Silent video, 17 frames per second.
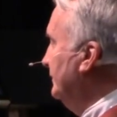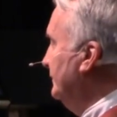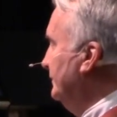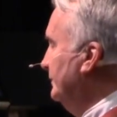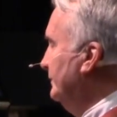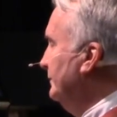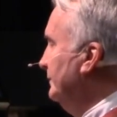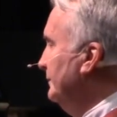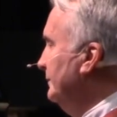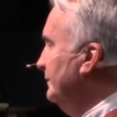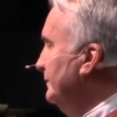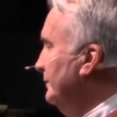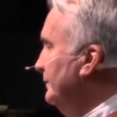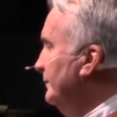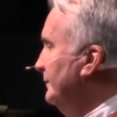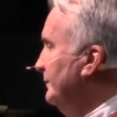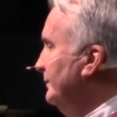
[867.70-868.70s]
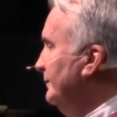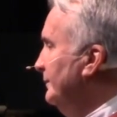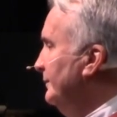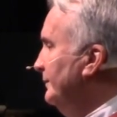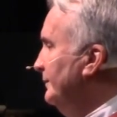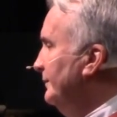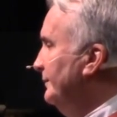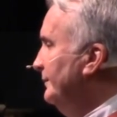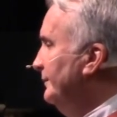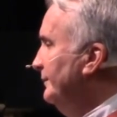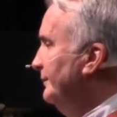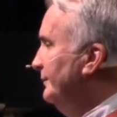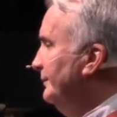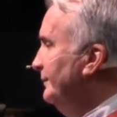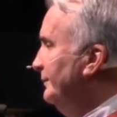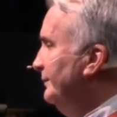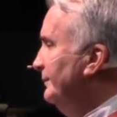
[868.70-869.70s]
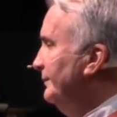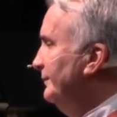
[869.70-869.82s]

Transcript: [no speech]